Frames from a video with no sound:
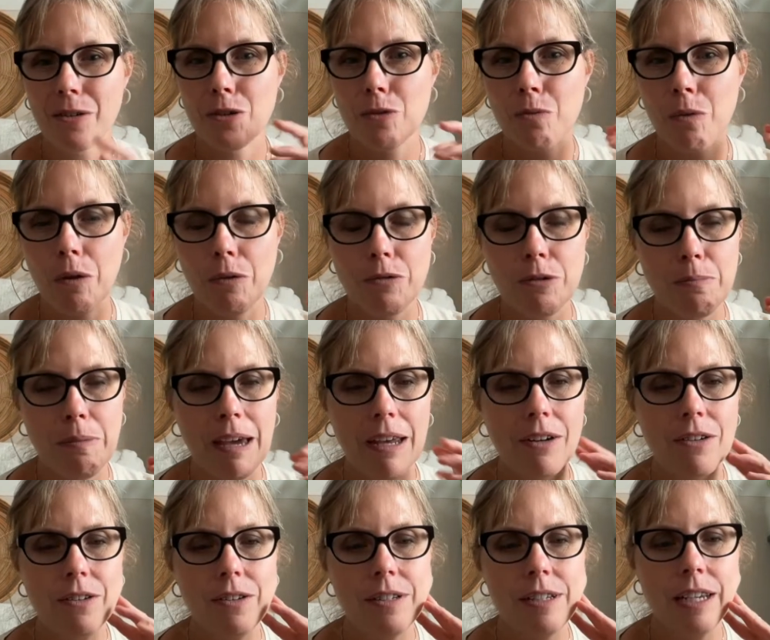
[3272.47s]
rose
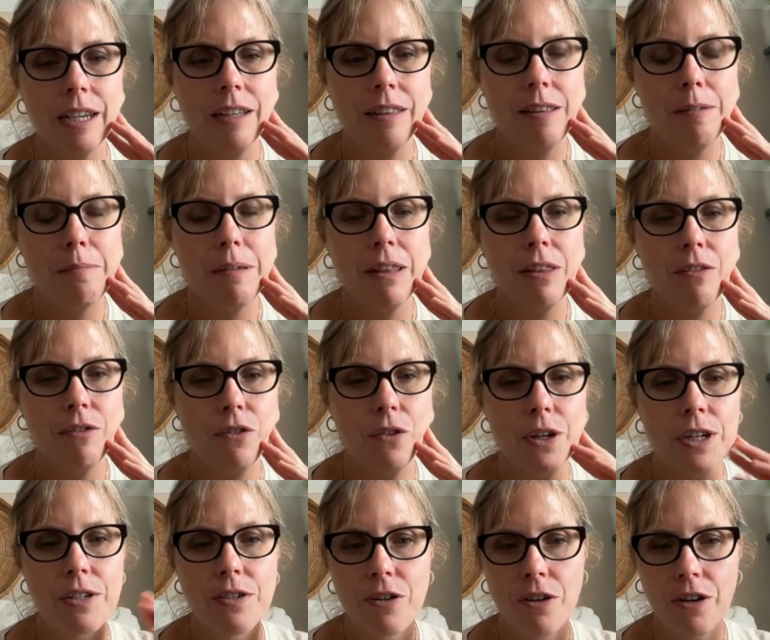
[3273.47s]
petals and get them in the
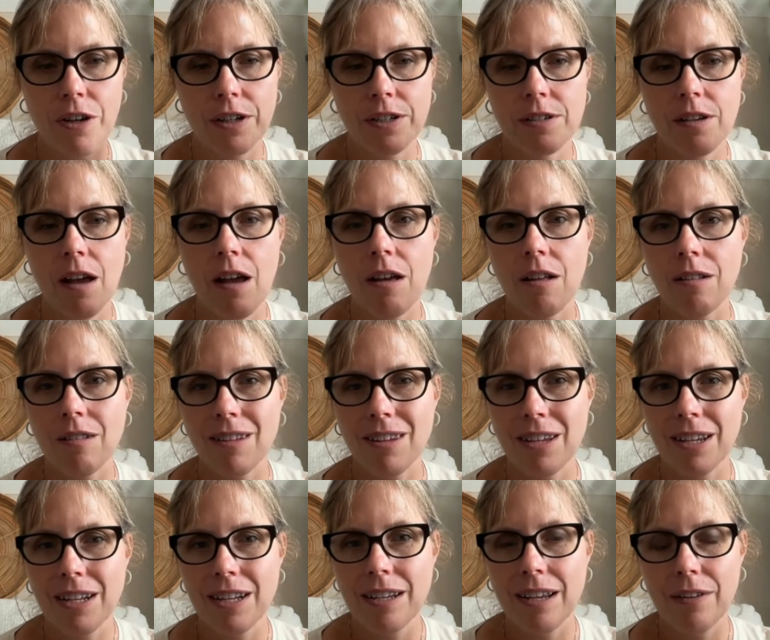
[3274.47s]
freezer, because I'll
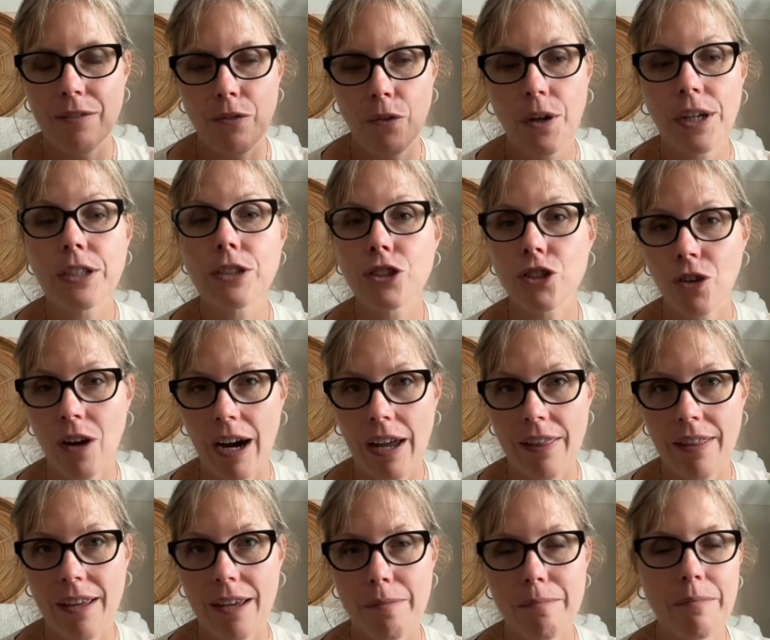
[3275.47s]
freeze dry
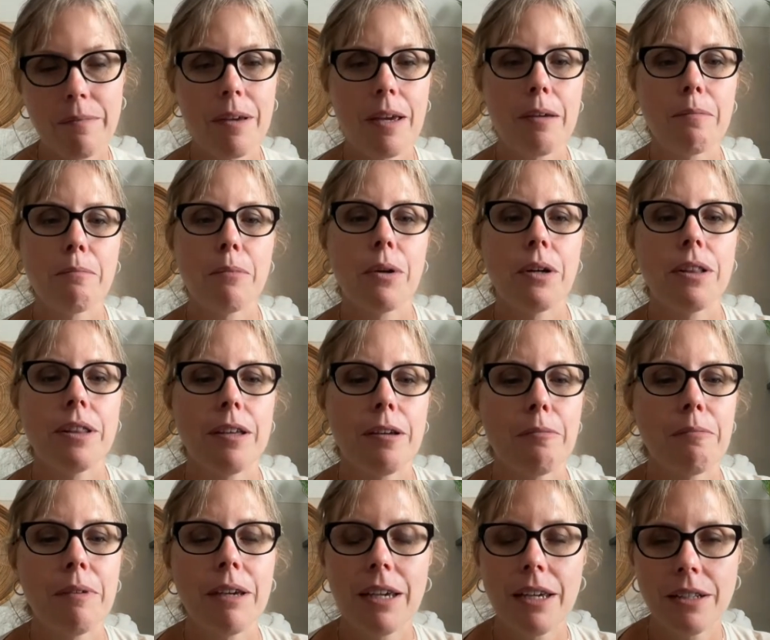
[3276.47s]
them and put
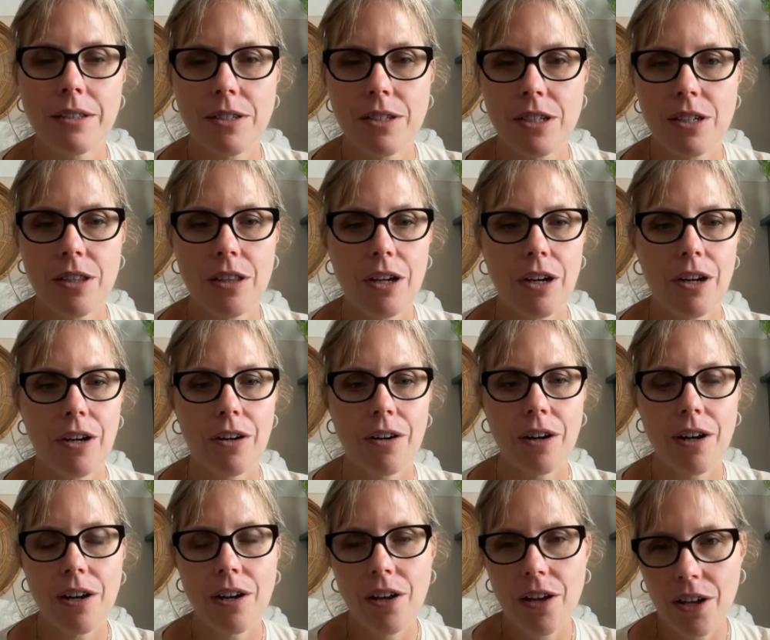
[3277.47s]
them into
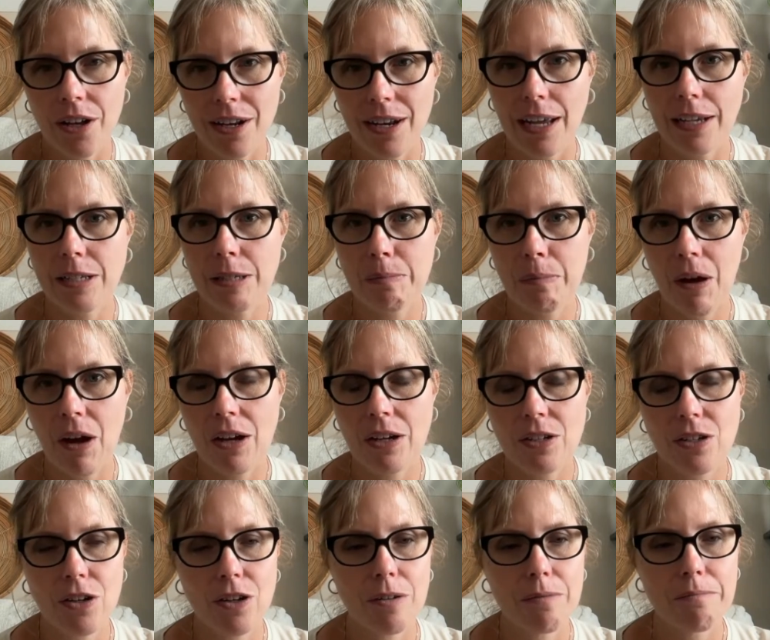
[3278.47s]
their nest
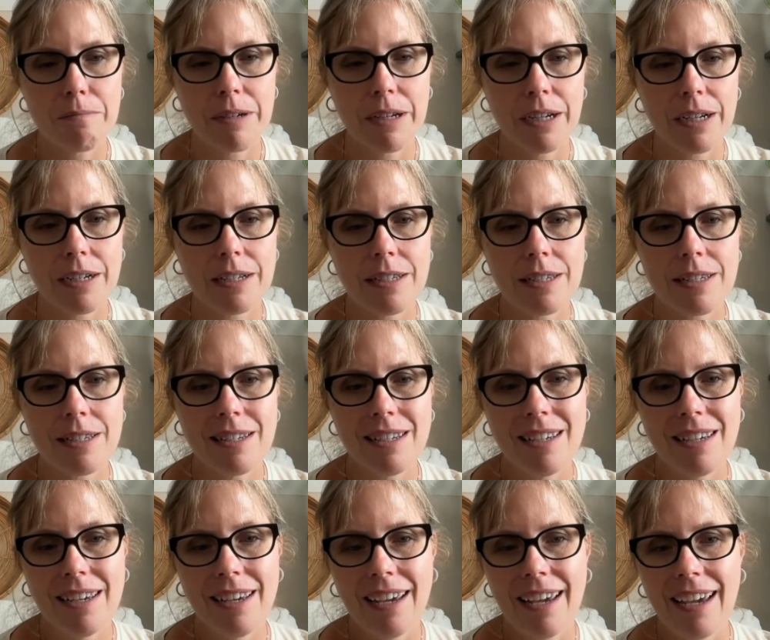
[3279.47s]
box herb mix.
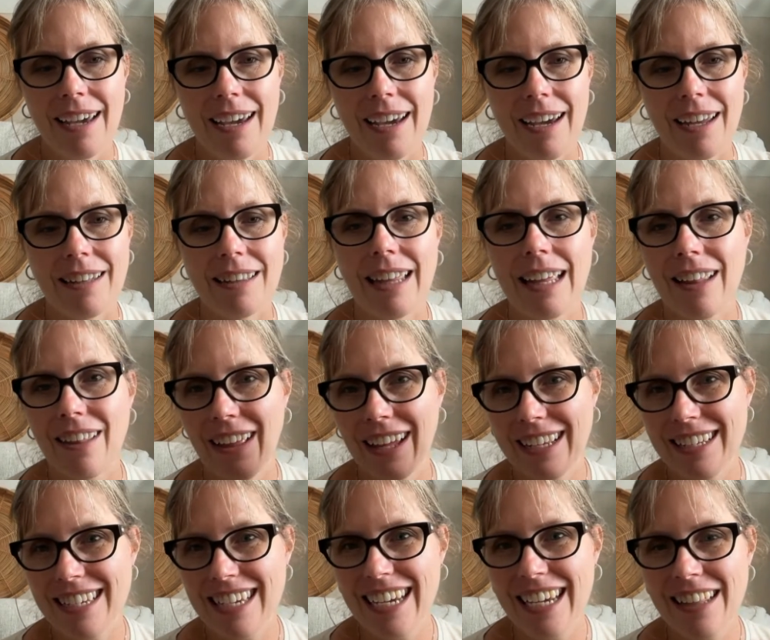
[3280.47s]
And they
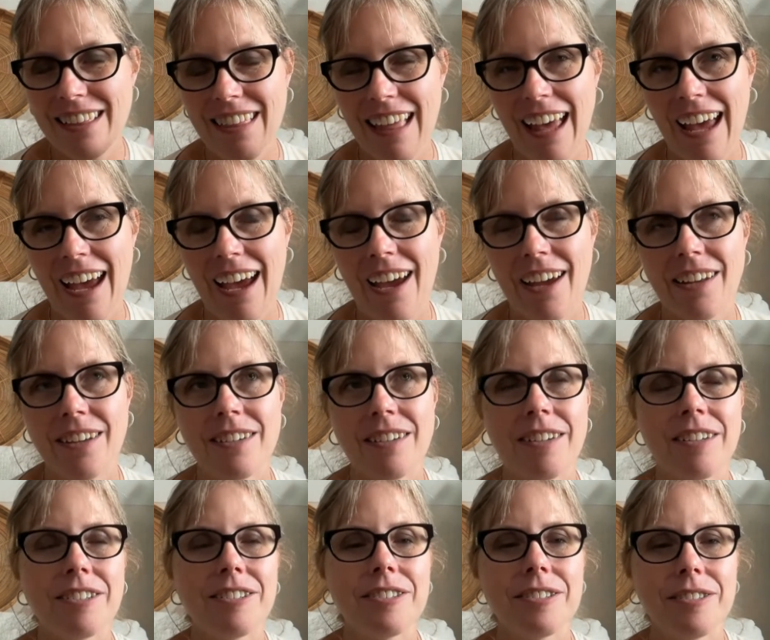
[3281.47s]
like to eat that
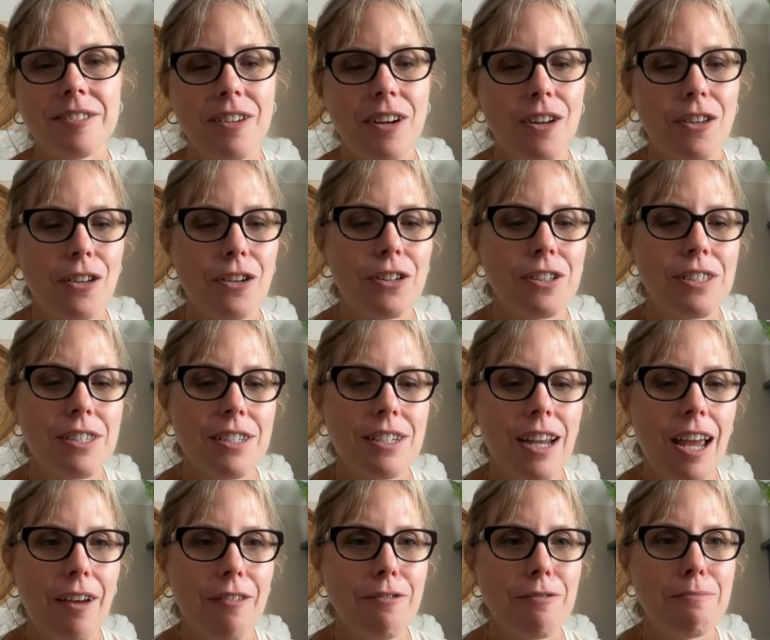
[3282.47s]
and all the good
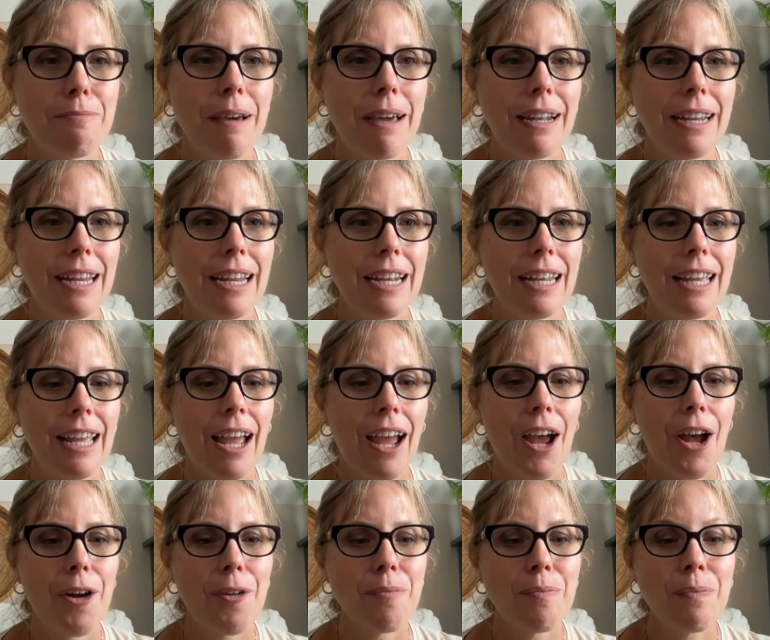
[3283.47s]
stuff. But
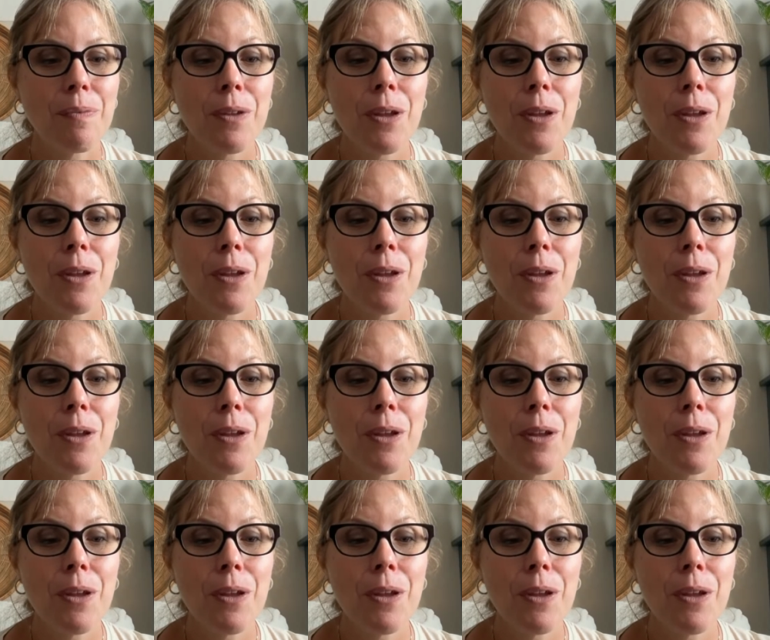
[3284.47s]
anyhow,